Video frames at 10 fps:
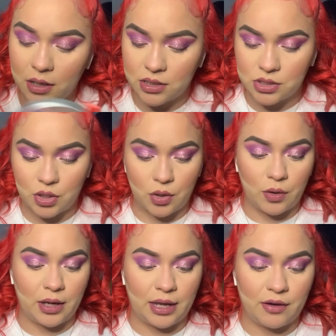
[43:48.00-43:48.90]
So
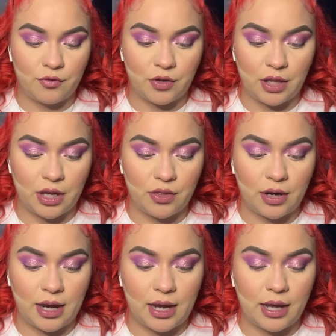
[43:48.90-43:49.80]
again, for the other
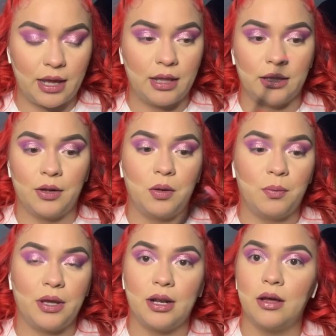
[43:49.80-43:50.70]
eye, a little
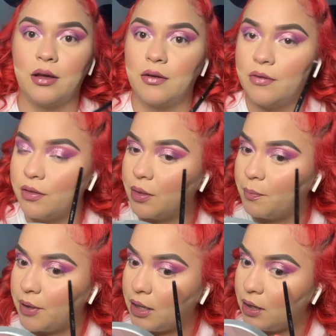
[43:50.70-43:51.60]
bit of the
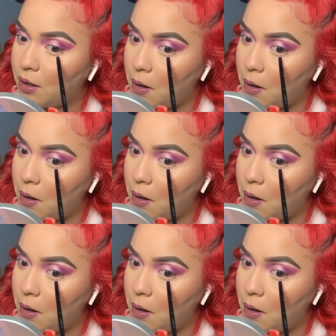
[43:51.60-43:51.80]
pink.